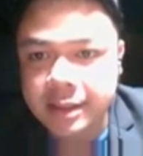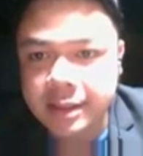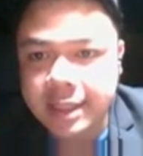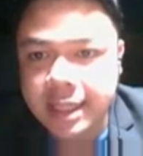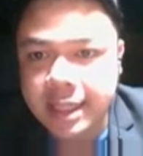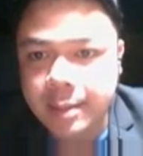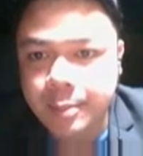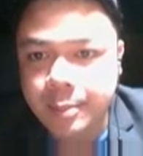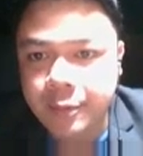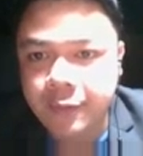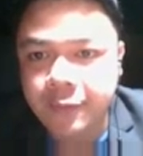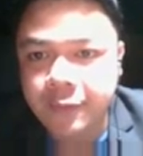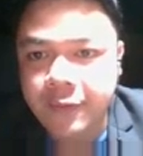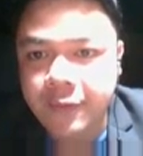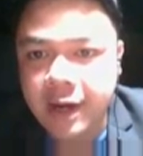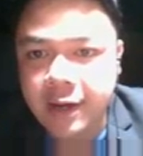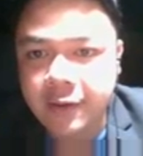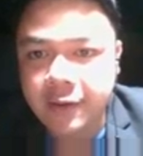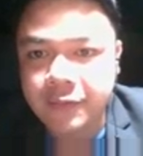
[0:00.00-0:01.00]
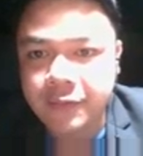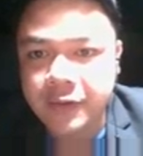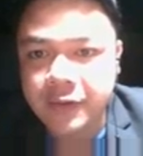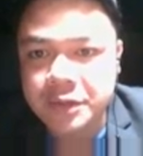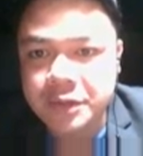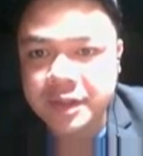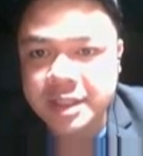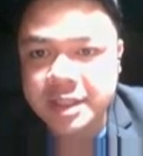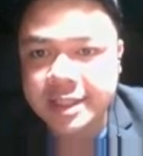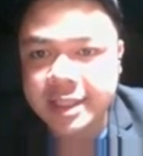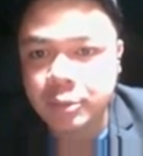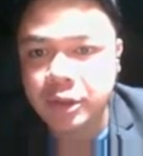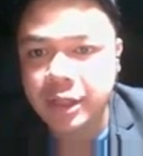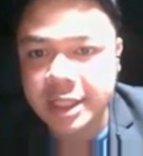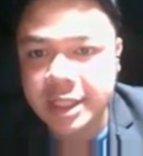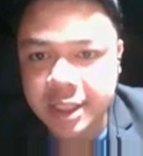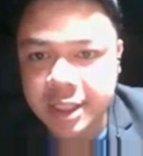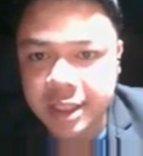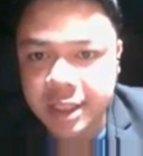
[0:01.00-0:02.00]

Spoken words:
provide visual stimulation